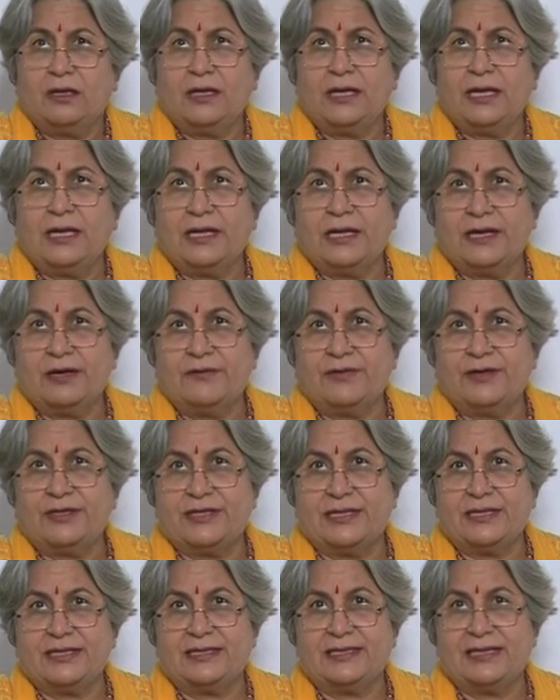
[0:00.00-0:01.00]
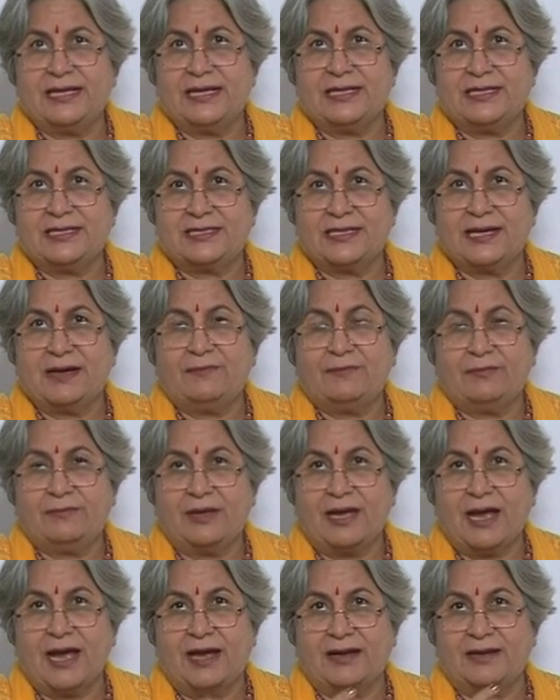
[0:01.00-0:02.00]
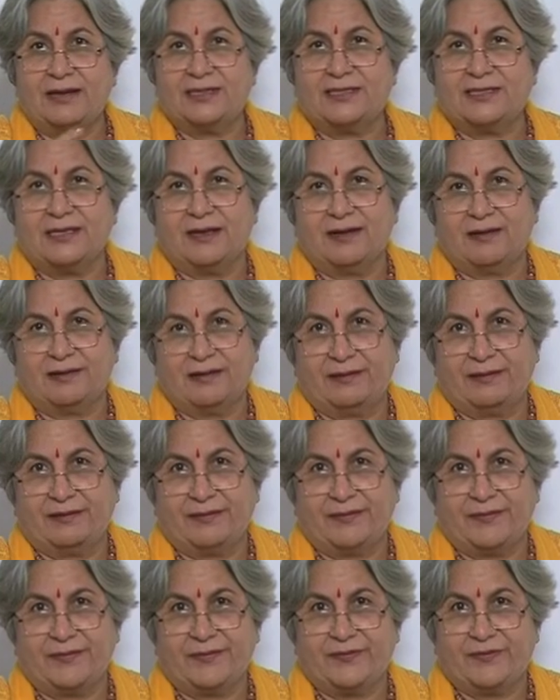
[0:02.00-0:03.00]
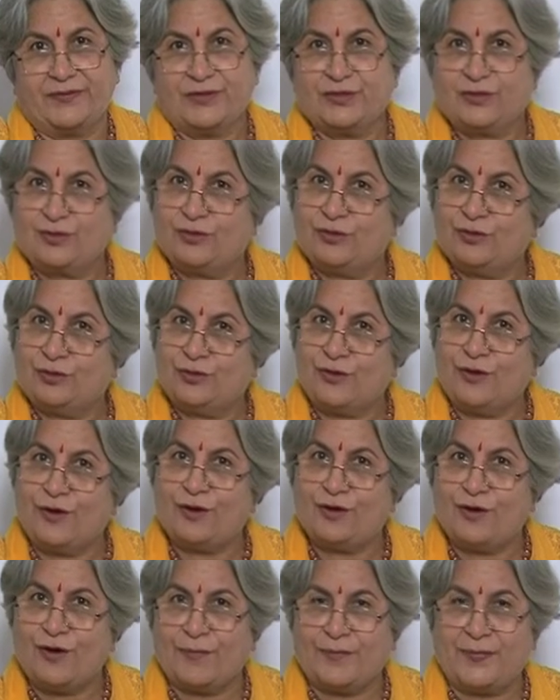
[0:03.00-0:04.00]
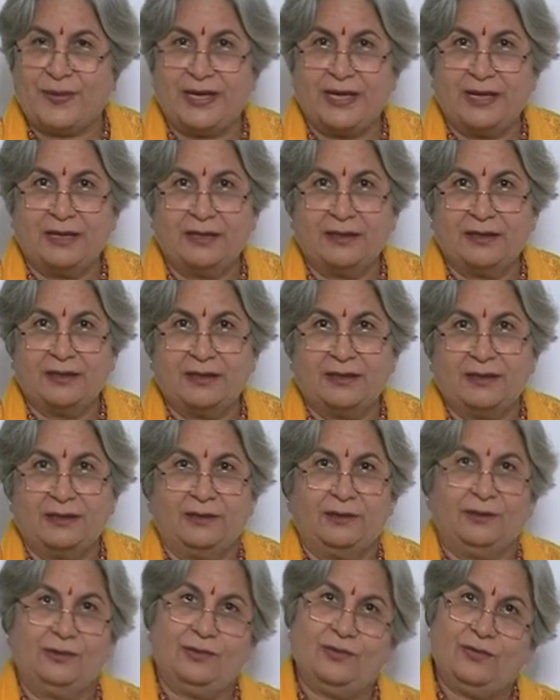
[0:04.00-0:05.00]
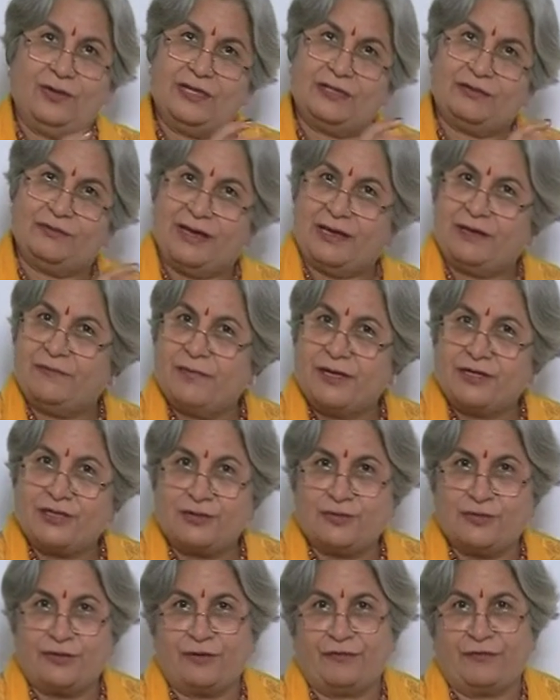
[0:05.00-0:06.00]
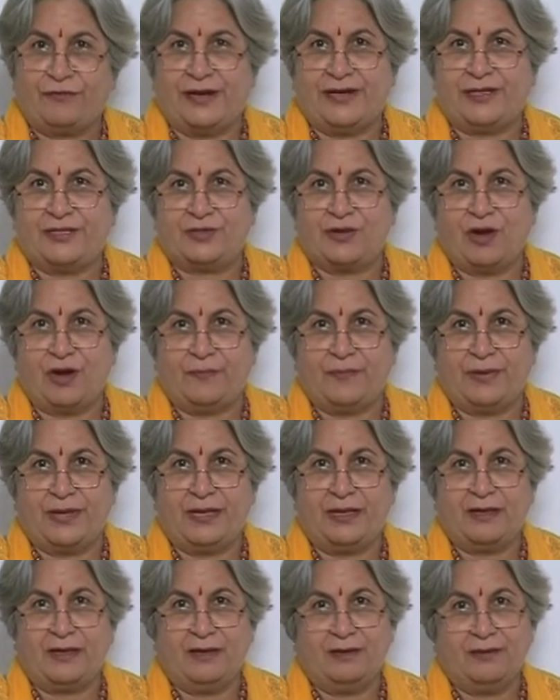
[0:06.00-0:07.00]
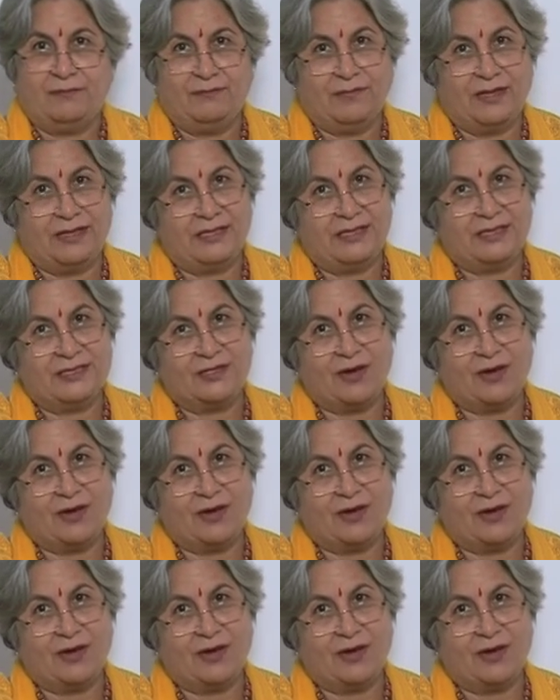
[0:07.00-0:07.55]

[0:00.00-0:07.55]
inadvertently some errors occur. So your copy, though is very much to your friend's copy, but is